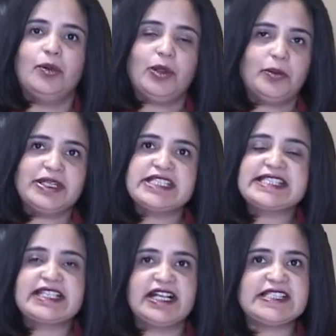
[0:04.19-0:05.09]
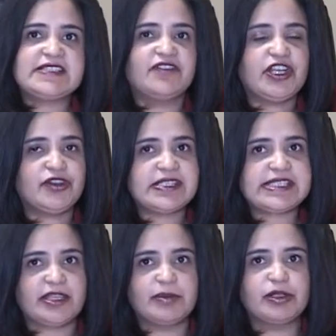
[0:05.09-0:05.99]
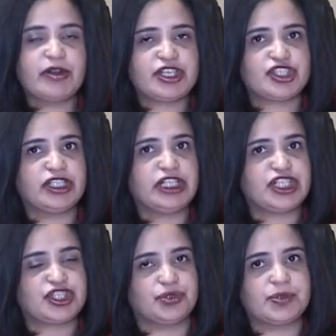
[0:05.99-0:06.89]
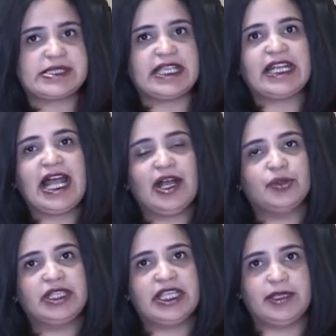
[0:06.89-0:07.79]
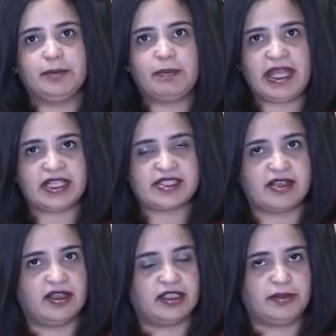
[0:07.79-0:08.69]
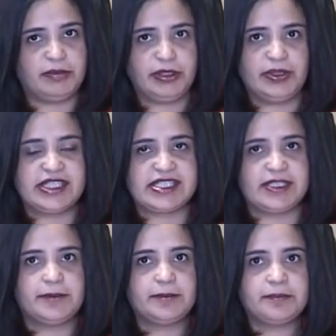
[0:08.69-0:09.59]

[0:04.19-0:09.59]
where we discuss various immigration issues and how they impact our community.